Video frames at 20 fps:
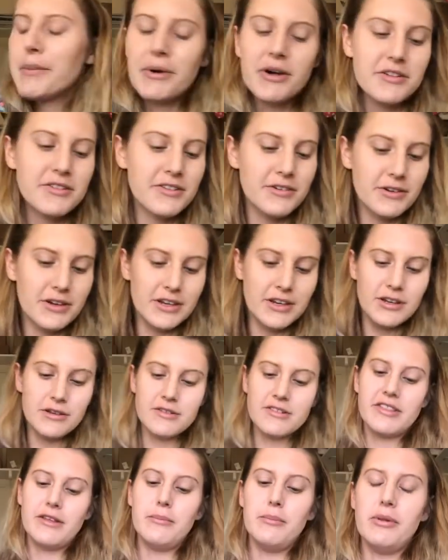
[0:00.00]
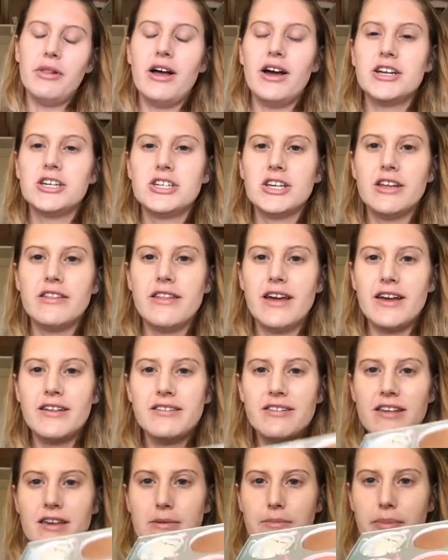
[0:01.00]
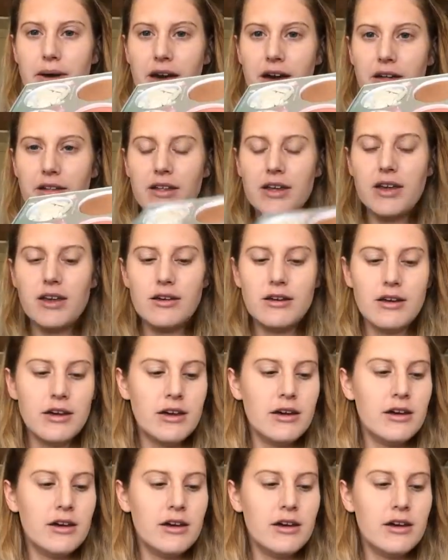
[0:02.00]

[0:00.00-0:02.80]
I'm also gonna use the blush in that same palette.